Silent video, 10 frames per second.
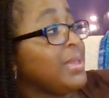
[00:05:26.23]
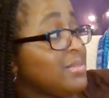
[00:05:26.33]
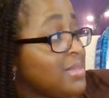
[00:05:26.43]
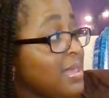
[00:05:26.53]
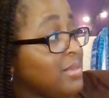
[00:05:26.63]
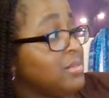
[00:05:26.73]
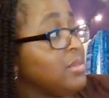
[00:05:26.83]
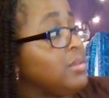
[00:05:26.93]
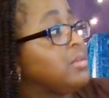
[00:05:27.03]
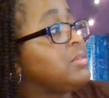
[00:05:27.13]
recess,
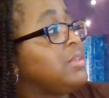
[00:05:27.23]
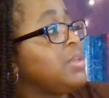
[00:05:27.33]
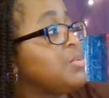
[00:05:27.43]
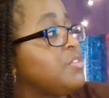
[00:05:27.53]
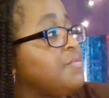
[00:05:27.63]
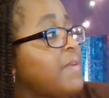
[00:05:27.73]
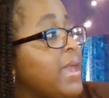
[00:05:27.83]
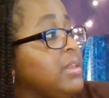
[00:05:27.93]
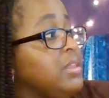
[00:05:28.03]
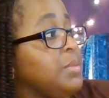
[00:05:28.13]
Dee was
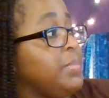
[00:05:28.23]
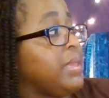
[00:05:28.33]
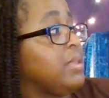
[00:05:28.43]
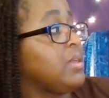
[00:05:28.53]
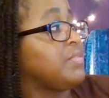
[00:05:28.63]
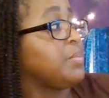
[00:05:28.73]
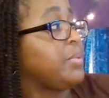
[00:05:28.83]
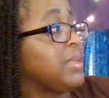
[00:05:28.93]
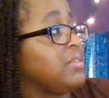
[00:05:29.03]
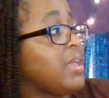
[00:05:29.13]
finally big enough to
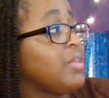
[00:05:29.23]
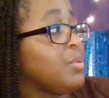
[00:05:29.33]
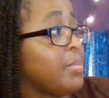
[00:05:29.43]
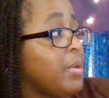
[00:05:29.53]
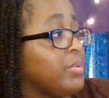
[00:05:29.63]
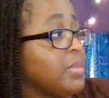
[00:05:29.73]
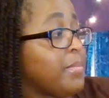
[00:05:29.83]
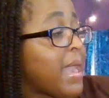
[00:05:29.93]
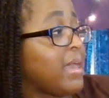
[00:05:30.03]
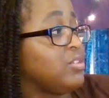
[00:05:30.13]
play tetherball with the
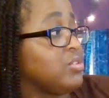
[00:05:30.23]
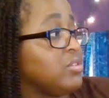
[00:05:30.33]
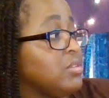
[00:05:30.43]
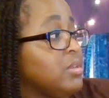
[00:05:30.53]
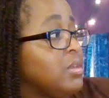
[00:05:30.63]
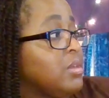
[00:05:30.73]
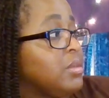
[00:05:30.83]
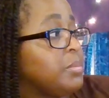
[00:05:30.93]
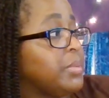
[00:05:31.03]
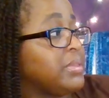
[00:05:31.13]
Badgers.
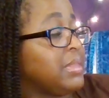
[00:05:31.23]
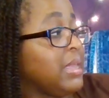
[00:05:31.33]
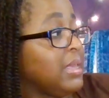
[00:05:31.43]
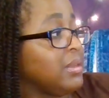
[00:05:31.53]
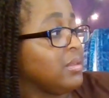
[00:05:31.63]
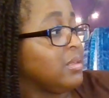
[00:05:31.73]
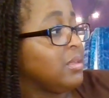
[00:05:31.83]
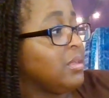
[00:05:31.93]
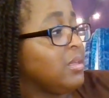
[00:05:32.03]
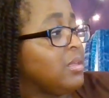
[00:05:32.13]
But then,
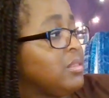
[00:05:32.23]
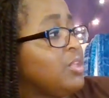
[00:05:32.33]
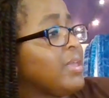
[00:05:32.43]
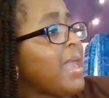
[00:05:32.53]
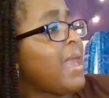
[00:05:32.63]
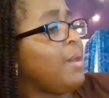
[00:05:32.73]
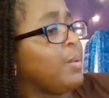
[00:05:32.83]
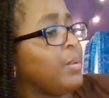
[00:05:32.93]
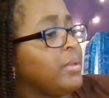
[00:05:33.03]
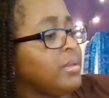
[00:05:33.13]
look
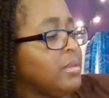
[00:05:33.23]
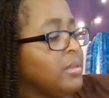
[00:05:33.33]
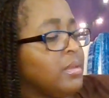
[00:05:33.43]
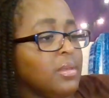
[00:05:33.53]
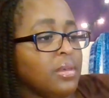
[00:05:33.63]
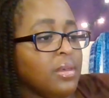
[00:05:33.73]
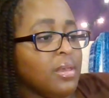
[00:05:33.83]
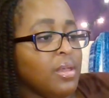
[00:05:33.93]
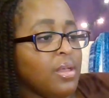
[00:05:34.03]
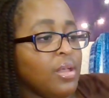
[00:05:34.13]
out!
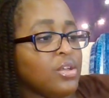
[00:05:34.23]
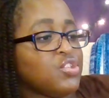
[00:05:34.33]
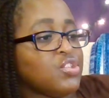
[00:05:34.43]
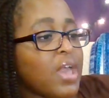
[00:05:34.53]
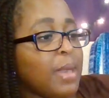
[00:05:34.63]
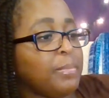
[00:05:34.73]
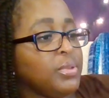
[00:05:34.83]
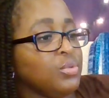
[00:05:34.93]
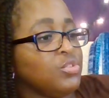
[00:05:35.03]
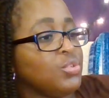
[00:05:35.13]
Her shot
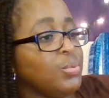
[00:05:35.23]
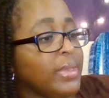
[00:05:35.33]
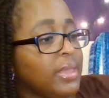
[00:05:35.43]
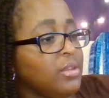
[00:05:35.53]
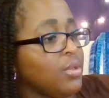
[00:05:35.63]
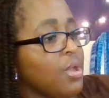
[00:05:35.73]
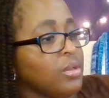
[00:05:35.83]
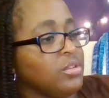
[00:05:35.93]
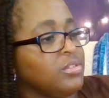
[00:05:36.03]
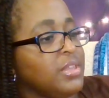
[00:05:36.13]
blew two
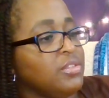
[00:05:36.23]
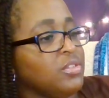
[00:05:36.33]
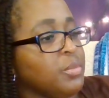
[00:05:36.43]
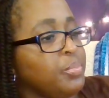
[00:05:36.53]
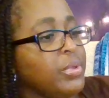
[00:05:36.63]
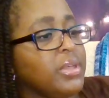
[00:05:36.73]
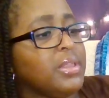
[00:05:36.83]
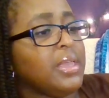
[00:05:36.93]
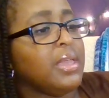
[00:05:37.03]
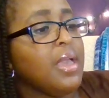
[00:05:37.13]
kindergartners into the
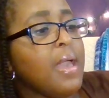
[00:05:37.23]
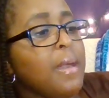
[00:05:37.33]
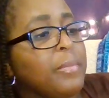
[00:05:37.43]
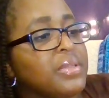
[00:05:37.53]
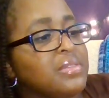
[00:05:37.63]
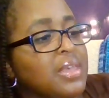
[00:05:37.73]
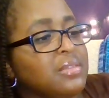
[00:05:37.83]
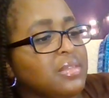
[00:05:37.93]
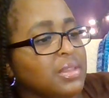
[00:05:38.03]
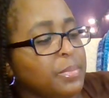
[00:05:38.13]
prickly
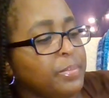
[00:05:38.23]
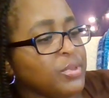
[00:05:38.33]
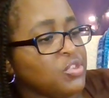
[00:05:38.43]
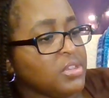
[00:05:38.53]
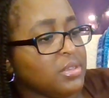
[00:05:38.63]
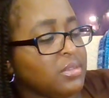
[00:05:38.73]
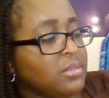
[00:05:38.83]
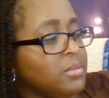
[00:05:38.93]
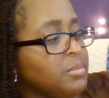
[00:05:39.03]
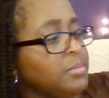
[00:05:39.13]
potentilla bushes.